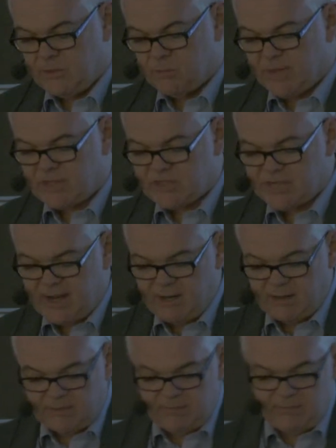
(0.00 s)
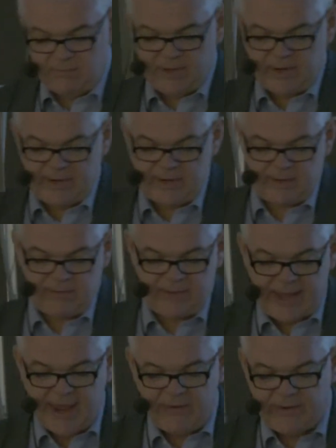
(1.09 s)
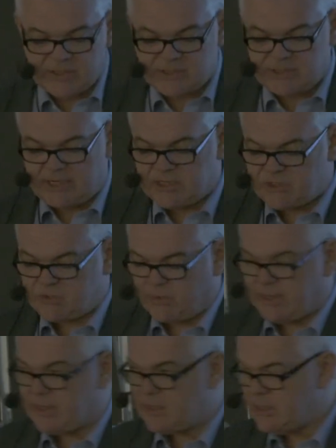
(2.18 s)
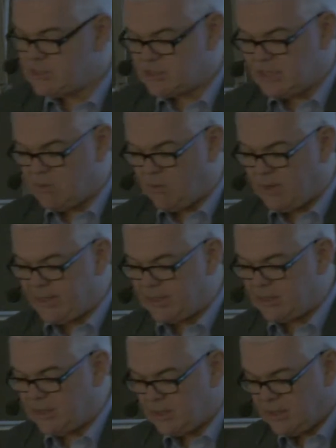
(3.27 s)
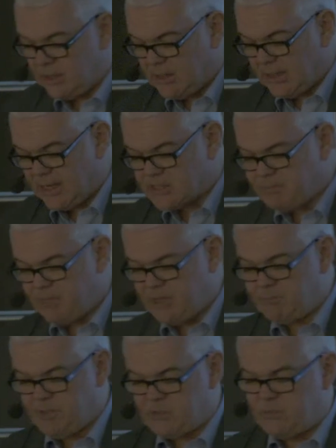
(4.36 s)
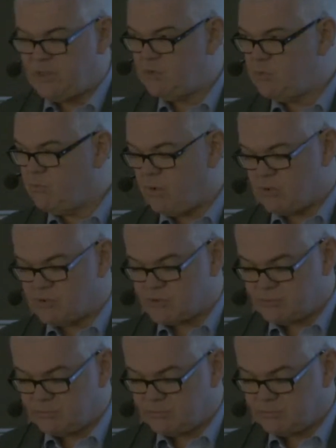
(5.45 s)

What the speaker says: You might say the area's history is equally a split between two worlds.